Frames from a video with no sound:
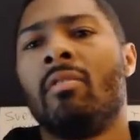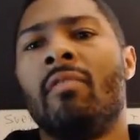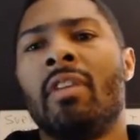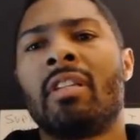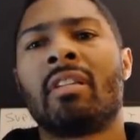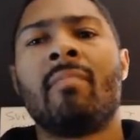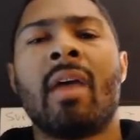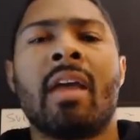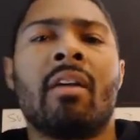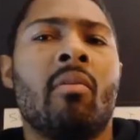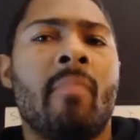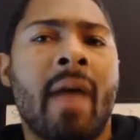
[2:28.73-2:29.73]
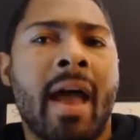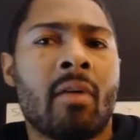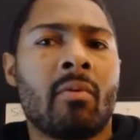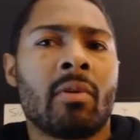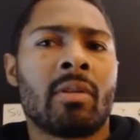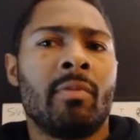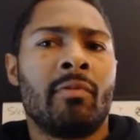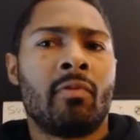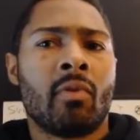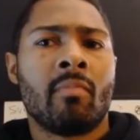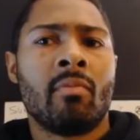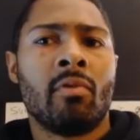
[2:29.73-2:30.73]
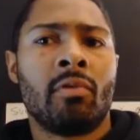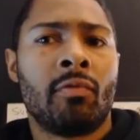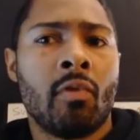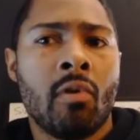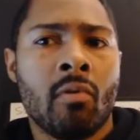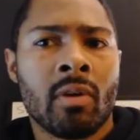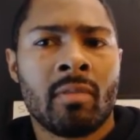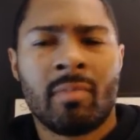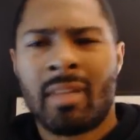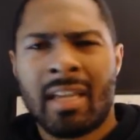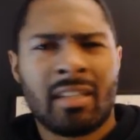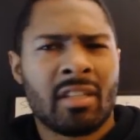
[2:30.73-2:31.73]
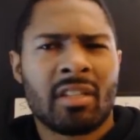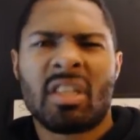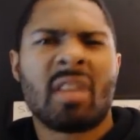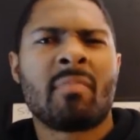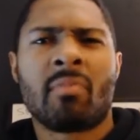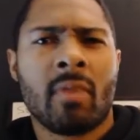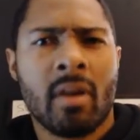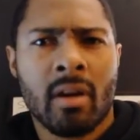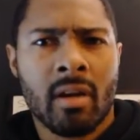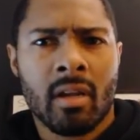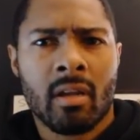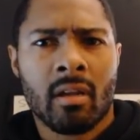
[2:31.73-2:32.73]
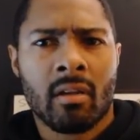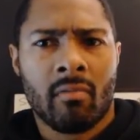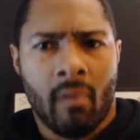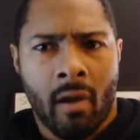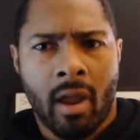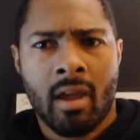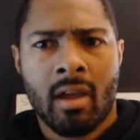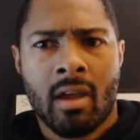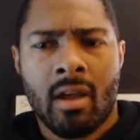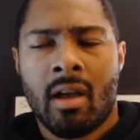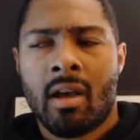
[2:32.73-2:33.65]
your vision may go backwards before it moves forward, but that's just temporary, right?